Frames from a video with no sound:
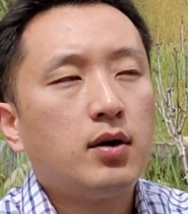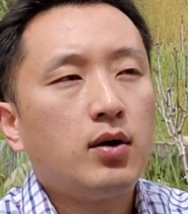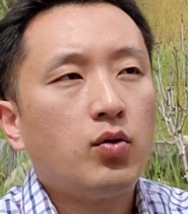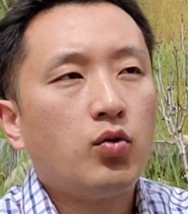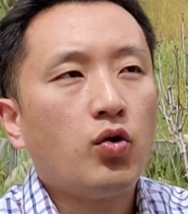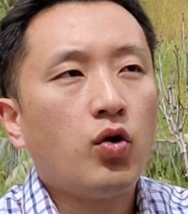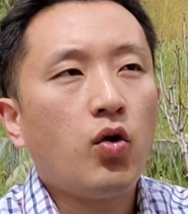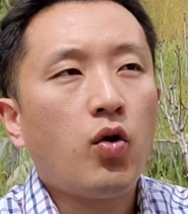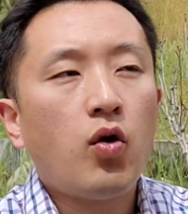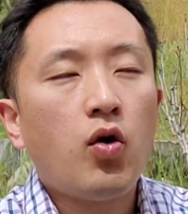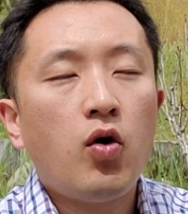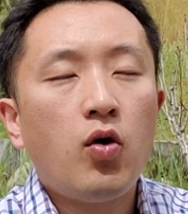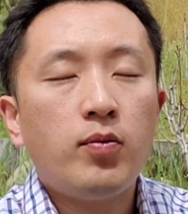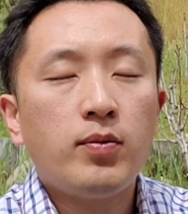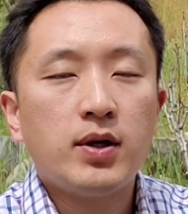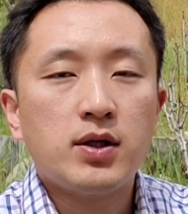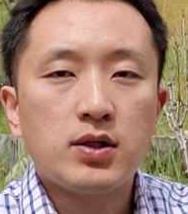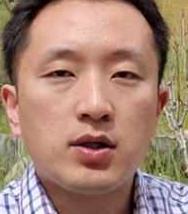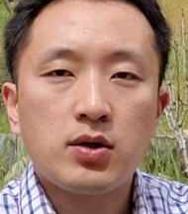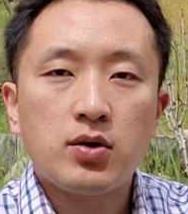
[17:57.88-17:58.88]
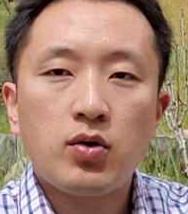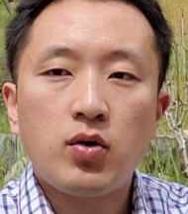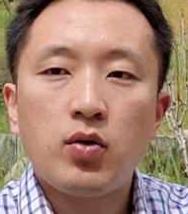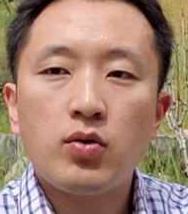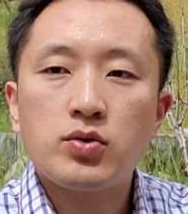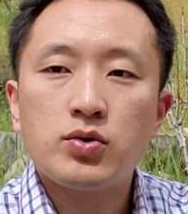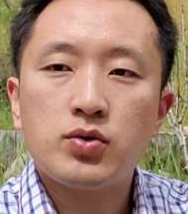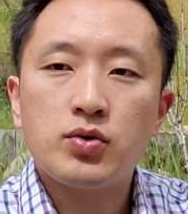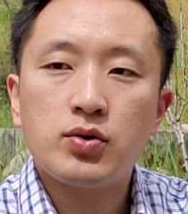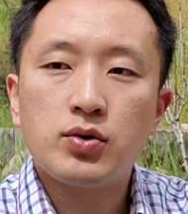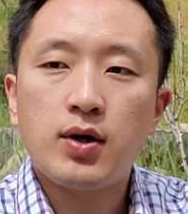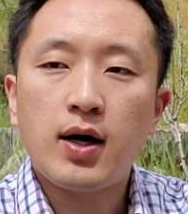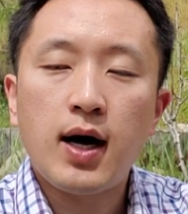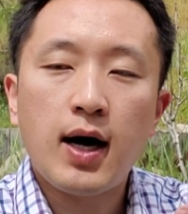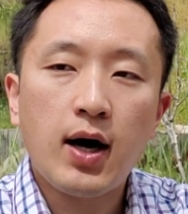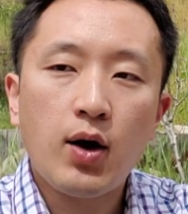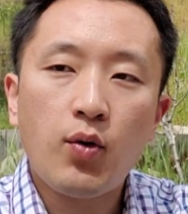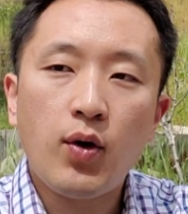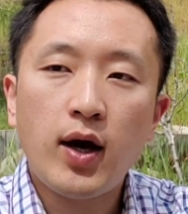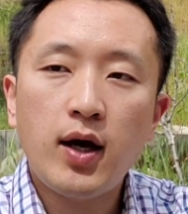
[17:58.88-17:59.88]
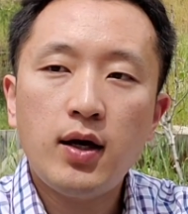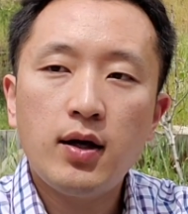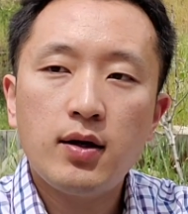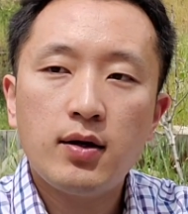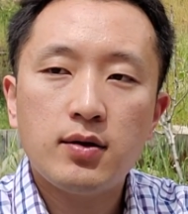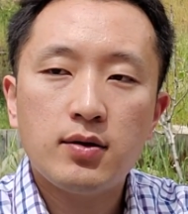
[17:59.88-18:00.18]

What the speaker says: your home is close to the highway,